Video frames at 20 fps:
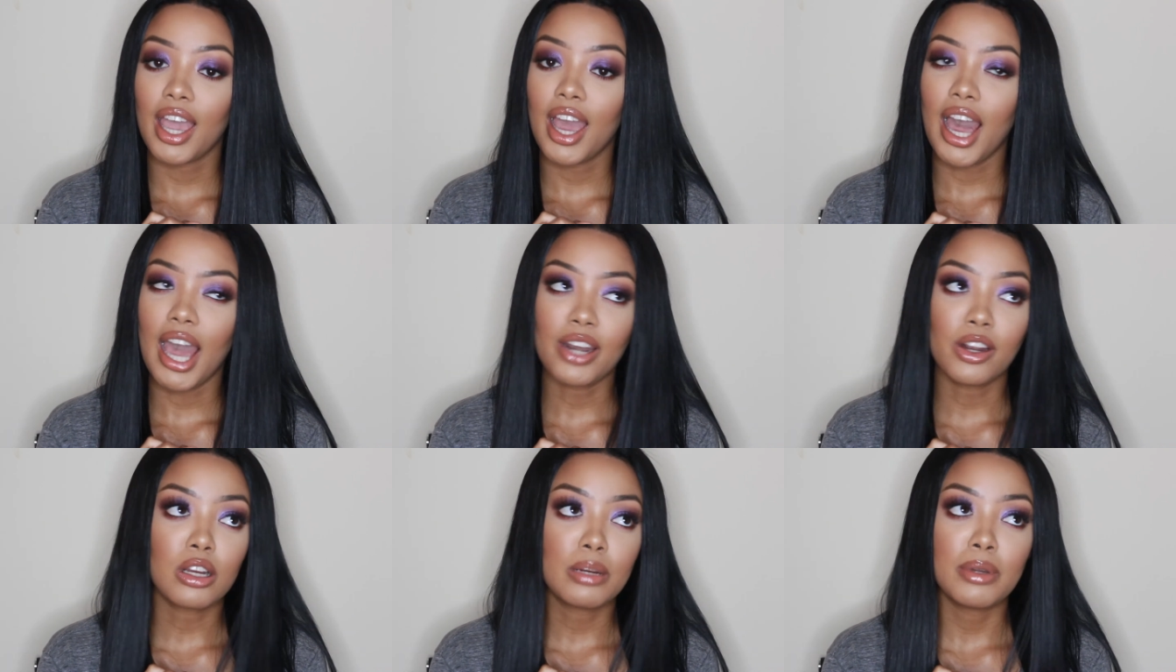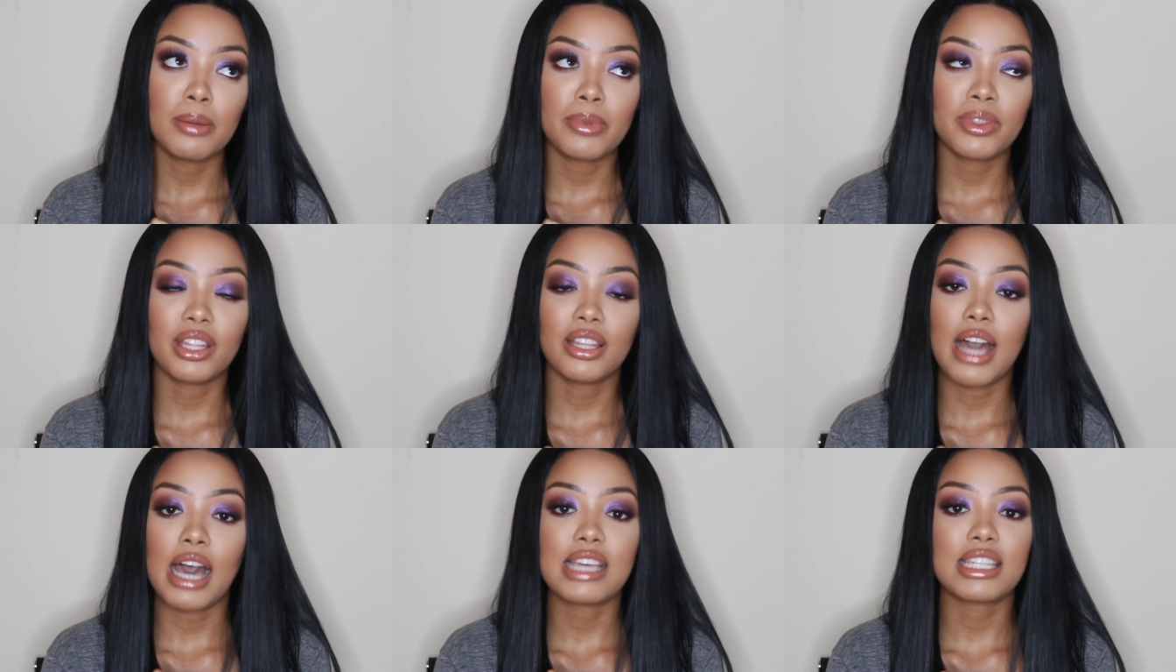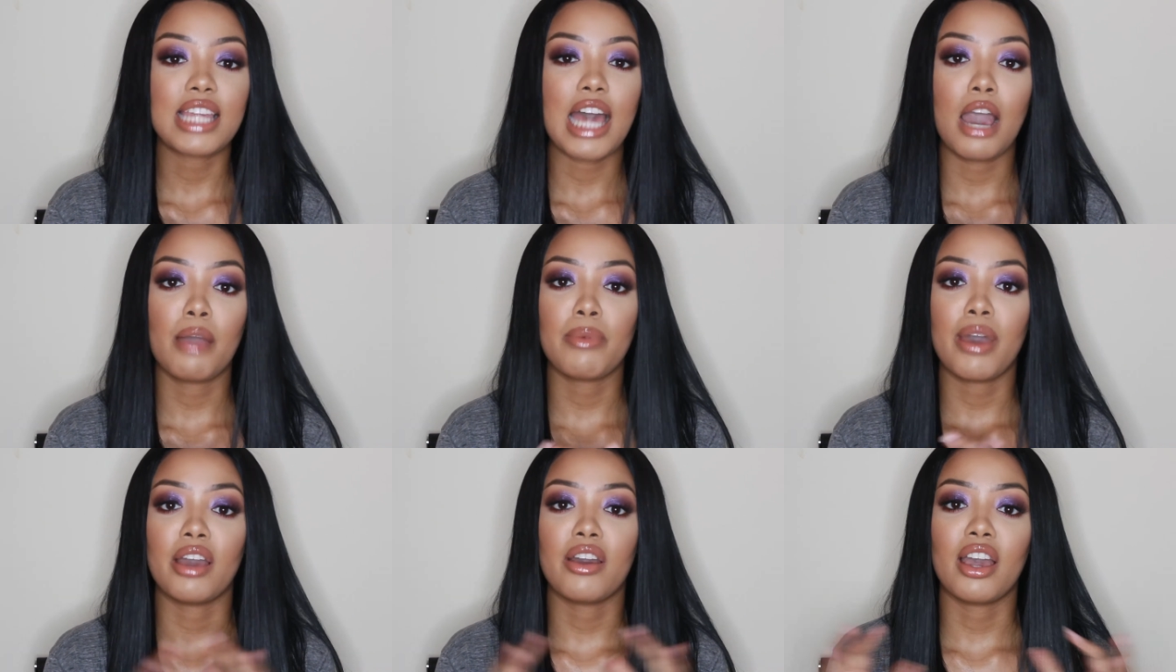I don't remember the last
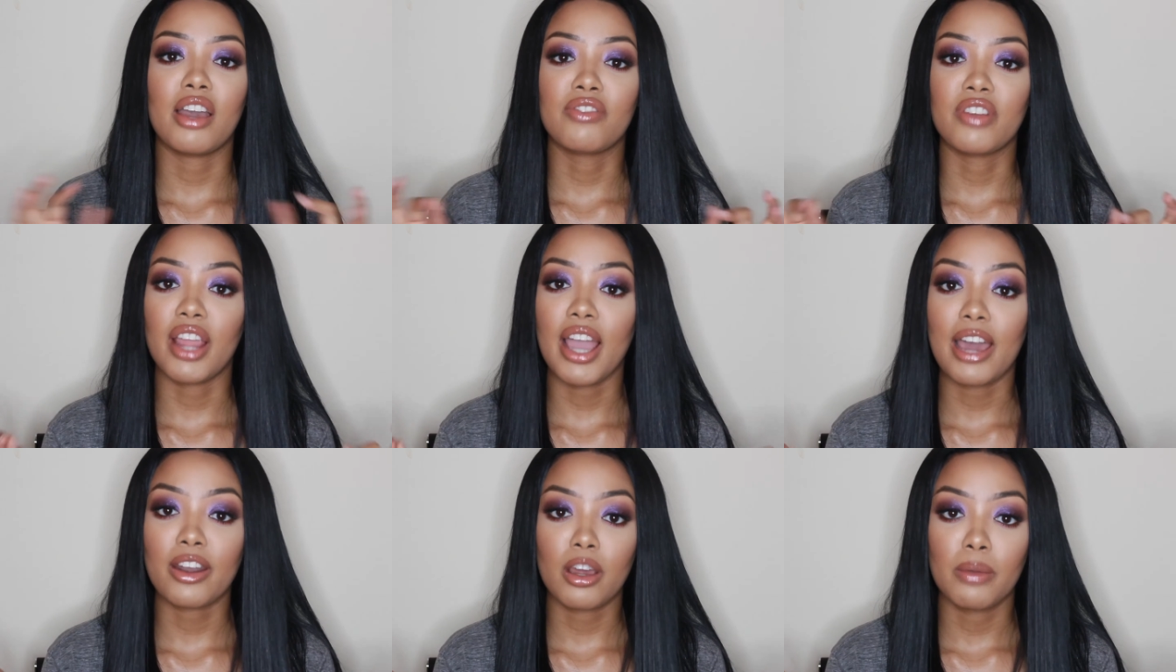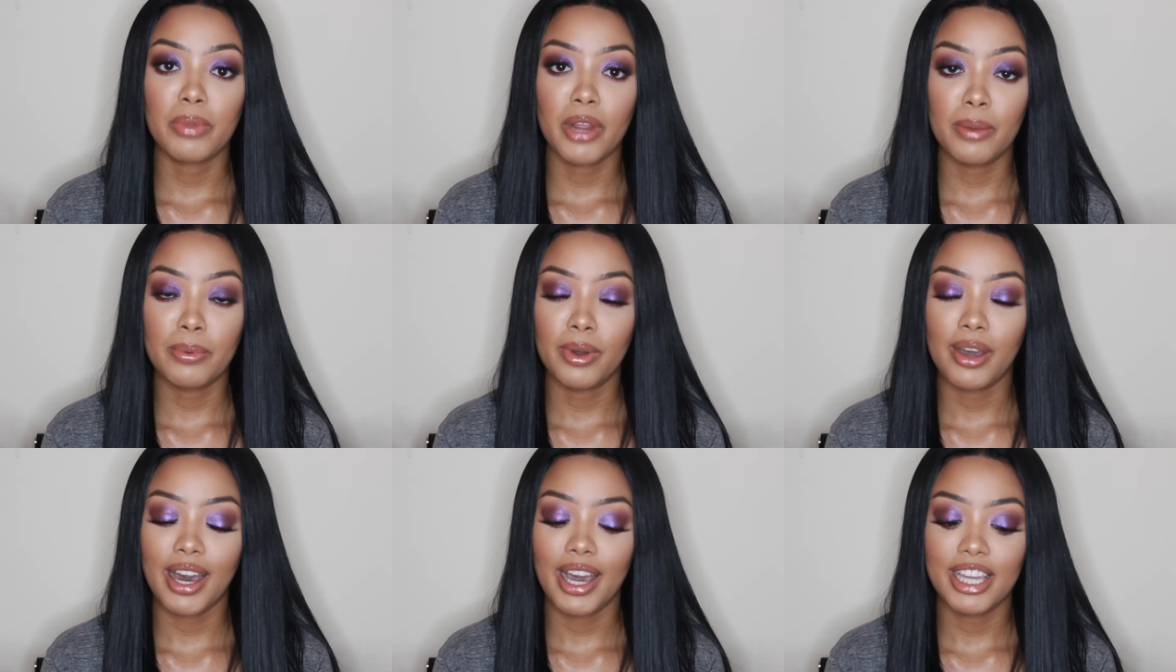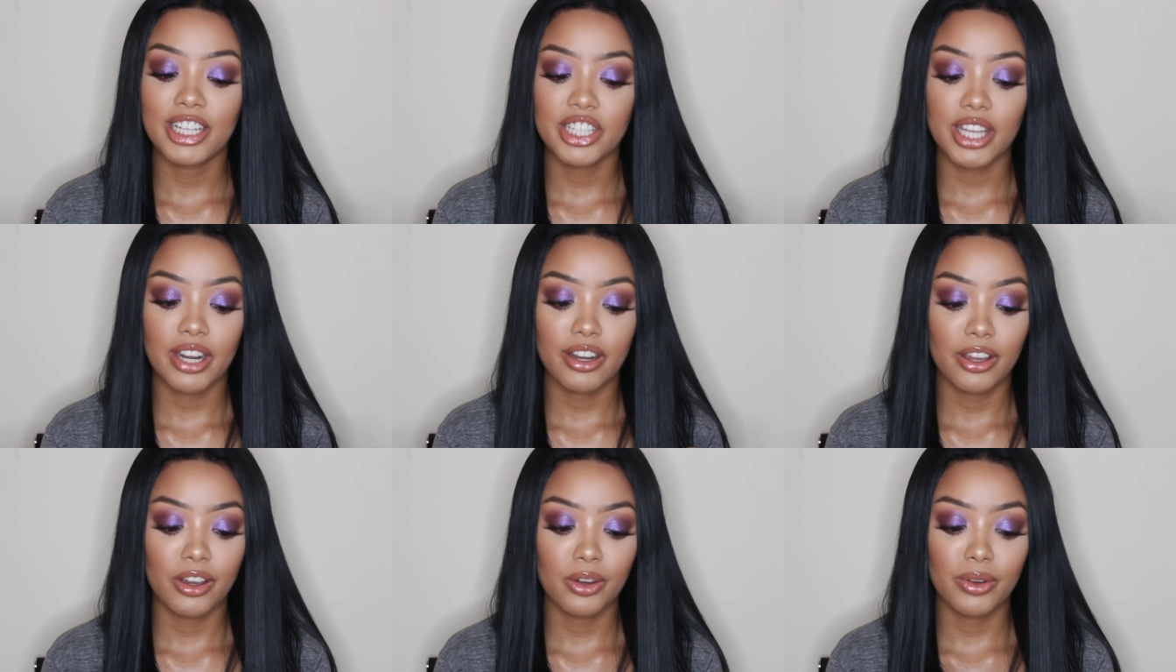time I ever had on purple
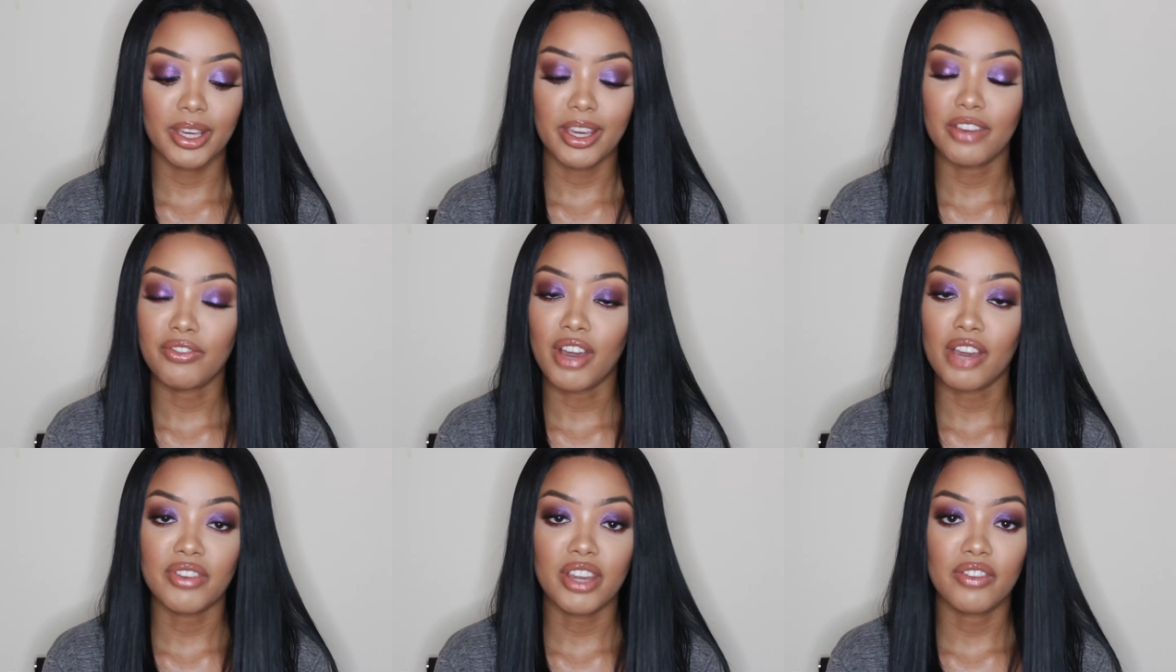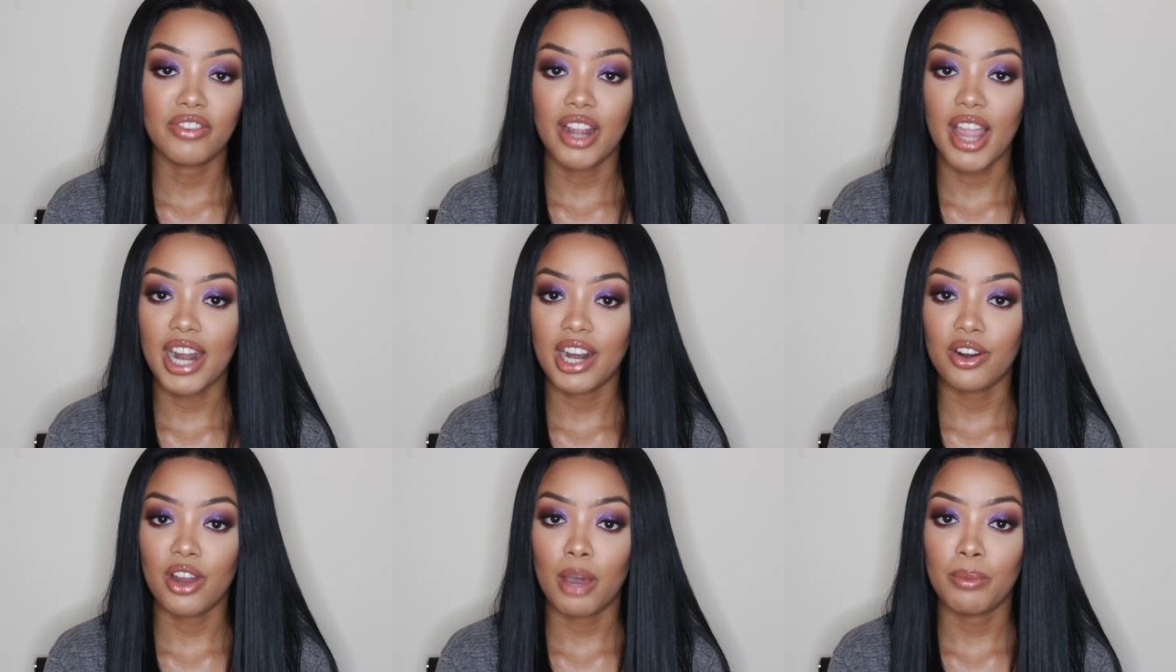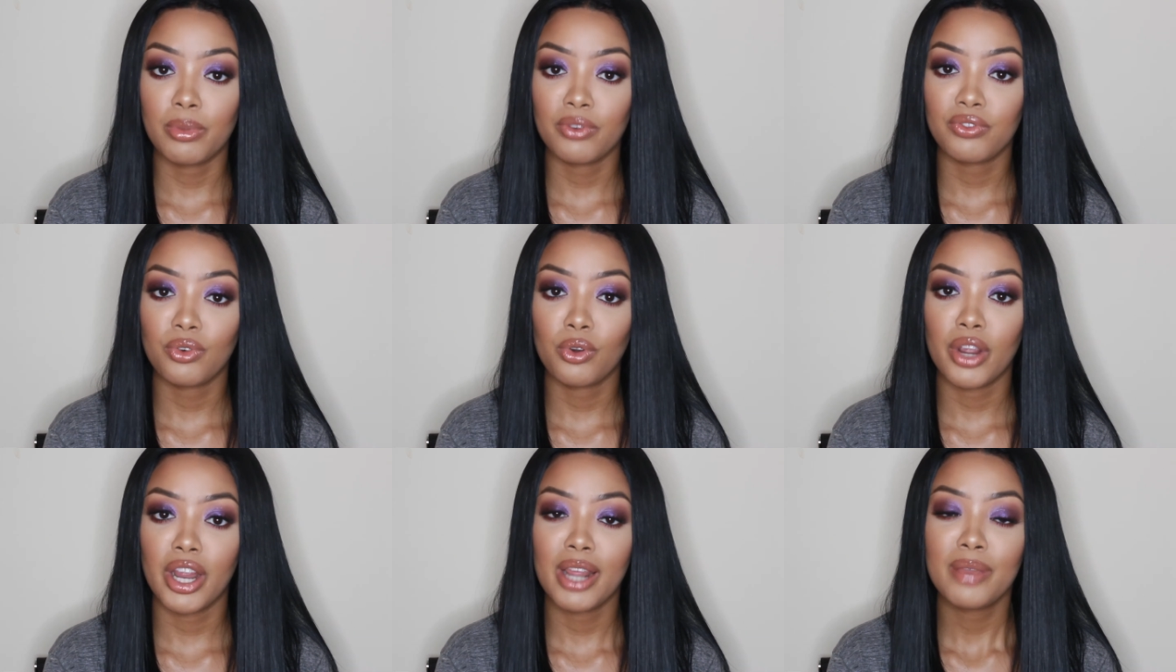eyeshadow if I've ever had it on
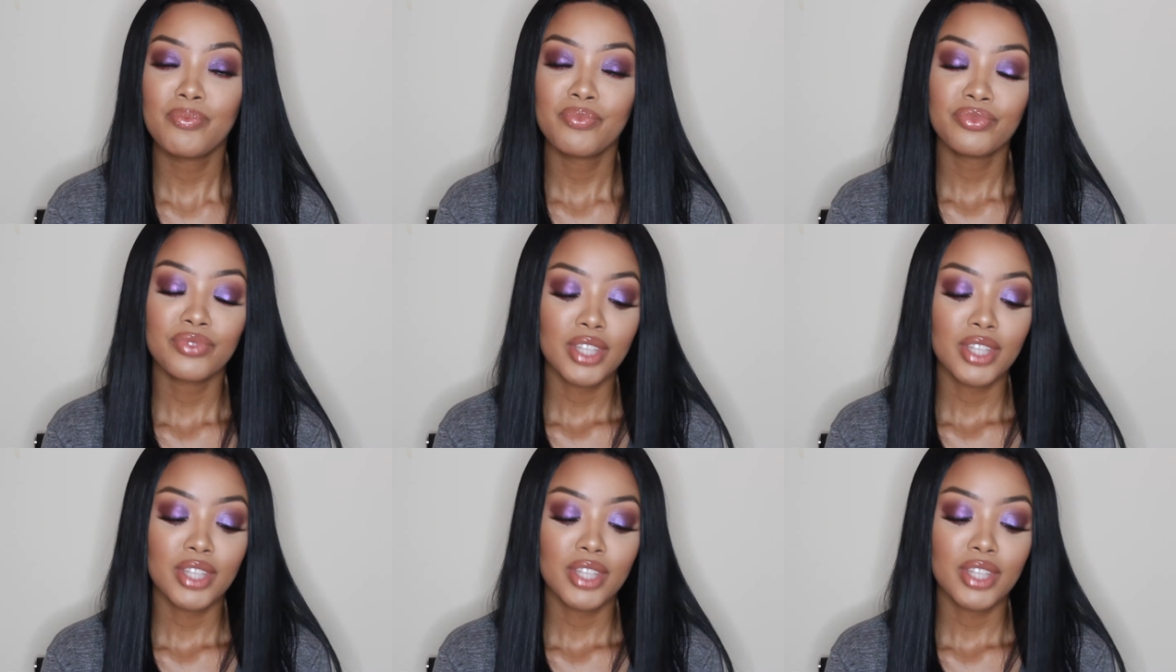before.